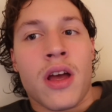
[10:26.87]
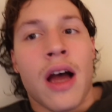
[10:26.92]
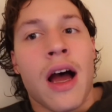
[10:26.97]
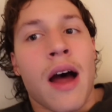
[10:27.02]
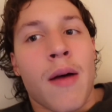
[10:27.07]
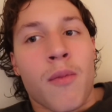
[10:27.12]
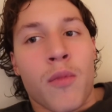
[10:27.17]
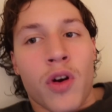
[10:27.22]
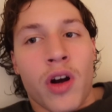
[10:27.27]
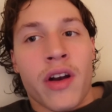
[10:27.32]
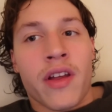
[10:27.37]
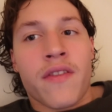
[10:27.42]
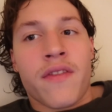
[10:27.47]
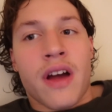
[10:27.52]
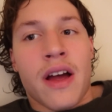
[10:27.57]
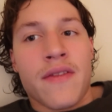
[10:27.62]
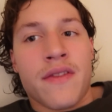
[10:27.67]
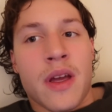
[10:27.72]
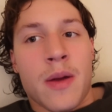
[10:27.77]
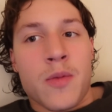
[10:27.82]
I'm running
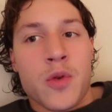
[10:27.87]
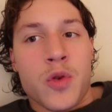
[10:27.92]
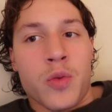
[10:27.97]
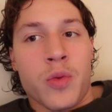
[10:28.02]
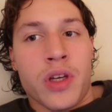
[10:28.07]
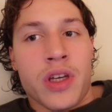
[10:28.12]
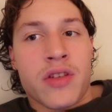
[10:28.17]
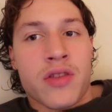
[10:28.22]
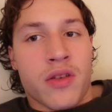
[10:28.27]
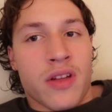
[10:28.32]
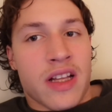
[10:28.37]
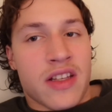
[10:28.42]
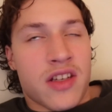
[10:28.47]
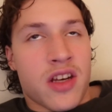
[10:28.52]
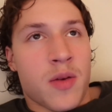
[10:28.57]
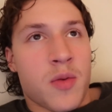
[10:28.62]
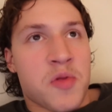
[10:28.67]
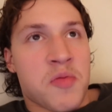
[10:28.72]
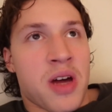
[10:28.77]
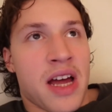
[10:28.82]
five times a week, so that's
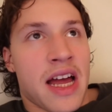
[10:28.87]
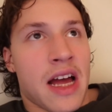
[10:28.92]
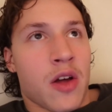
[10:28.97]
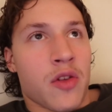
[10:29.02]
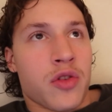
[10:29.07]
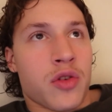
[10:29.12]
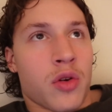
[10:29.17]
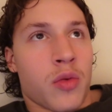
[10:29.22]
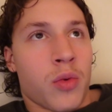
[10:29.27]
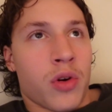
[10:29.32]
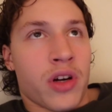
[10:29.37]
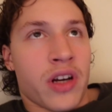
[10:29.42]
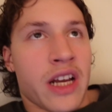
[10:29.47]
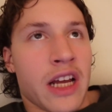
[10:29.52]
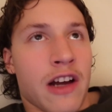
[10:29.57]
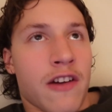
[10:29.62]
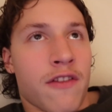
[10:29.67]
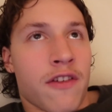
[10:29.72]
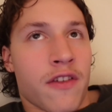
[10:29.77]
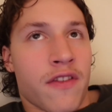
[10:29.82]
going to be my outdoor
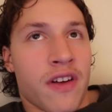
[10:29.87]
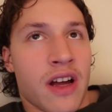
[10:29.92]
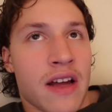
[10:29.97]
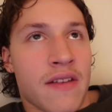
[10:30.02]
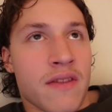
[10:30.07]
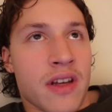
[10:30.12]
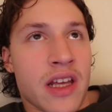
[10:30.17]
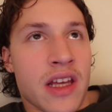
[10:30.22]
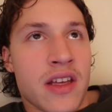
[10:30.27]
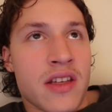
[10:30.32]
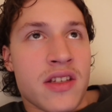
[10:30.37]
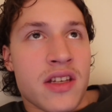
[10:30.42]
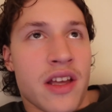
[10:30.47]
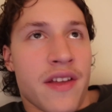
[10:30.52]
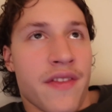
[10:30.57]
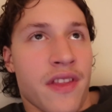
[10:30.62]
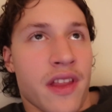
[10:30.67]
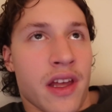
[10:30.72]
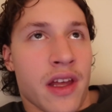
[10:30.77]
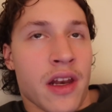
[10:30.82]
workout for five days,
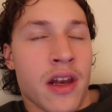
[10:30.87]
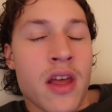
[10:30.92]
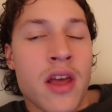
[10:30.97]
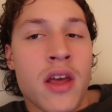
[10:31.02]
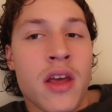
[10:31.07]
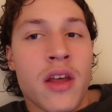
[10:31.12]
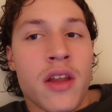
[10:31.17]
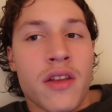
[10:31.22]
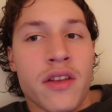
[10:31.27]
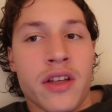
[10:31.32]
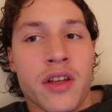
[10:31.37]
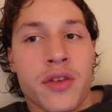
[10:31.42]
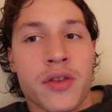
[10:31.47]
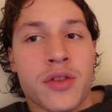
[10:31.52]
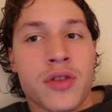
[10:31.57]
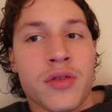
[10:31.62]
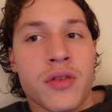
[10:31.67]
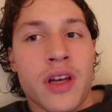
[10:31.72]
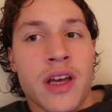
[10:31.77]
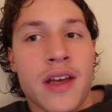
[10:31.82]
and then the other
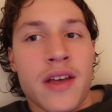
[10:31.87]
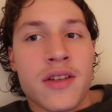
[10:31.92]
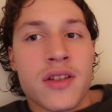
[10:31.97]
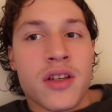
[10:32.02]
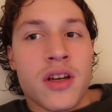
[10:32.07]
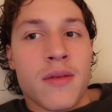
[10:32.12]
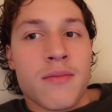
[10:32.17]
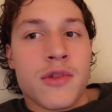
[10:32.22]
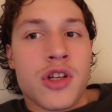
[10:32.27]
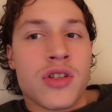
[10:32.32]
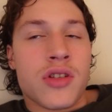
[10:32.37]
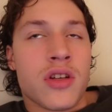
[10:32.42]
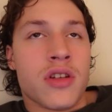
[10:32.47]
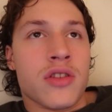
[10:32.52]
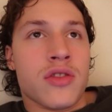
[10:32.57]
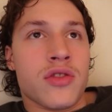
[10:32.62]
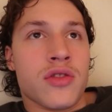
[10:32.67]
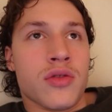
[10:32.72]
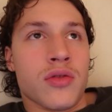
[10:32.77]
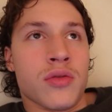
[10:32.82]
two days I'm just going
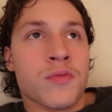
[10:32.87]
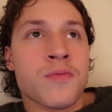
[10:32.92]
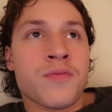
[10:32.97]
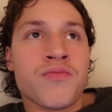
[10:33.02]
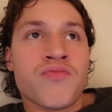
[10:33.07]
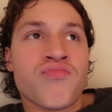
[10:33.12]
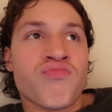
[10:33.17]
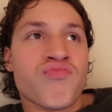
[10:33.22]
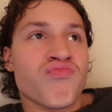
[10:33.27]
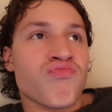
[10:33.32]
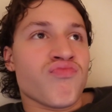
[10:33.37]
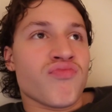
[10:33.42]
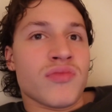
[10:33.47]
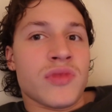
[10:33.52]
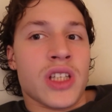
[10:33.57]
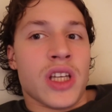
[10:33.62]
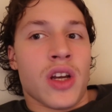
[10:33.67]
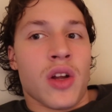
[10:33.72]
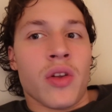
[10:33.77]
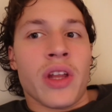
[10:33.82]
to do,
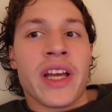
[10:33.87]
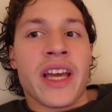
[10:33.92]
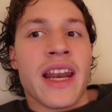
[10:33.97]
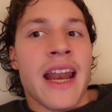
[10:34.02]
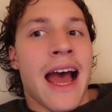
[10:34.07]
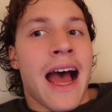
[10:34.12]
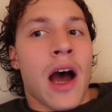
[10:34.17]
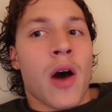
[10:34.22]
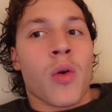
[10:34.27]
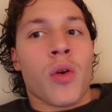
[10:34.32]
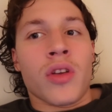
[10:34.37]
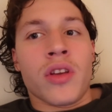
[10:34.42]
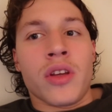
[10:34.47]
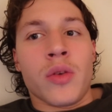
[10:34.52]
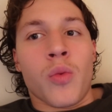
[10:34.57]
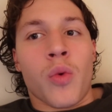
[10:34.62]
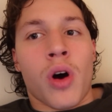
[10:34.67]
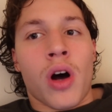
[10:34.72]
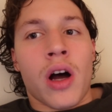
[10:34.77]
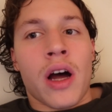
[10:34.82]
you know, like an
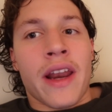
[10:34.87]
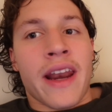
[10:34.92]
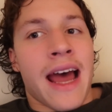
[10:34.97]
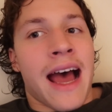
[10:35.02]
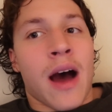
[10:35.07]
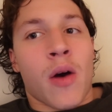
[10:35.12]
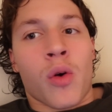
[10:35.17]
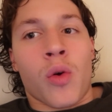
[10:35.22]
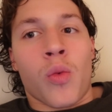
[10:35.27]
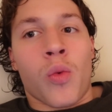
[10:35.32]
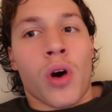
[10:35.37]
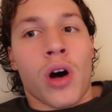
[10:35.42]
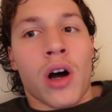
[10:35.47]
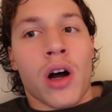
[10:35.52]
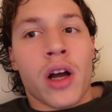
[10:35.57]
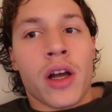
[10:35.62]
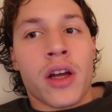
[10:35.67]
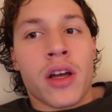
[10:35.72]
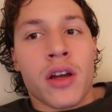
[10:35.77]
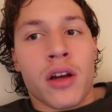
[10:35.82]
hourly walk, an hour
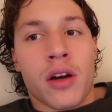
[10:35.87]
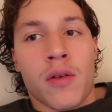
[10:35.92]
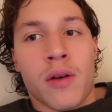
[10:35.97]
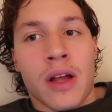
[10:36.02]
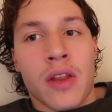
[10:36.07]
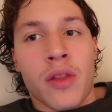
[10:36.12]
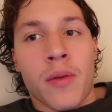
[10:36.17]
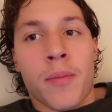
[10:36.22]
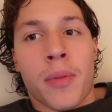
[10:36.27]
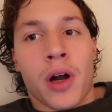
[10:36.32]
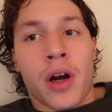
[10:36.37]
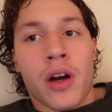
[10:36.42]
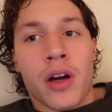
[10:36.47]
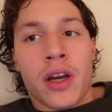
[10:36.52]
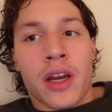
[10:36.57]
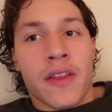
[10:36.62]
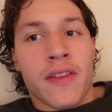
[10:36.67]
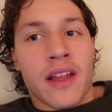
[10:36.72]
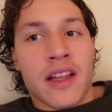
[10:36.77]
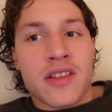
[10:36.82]
walk around the
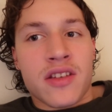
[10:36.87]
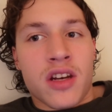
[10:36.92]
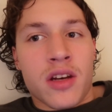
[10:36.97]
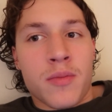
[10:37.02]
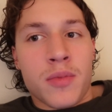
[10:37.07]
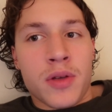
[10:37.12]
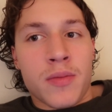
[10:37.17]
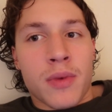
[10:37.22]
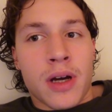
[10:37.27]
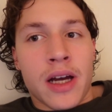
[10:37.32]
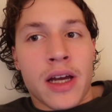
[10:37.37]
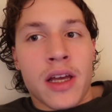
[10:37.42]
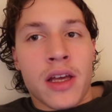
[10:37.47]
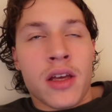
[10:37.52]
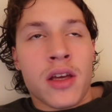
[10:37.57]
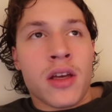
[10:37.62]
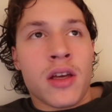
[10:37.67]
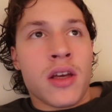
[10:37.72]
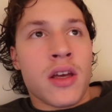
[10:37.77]
park, and that's going to be my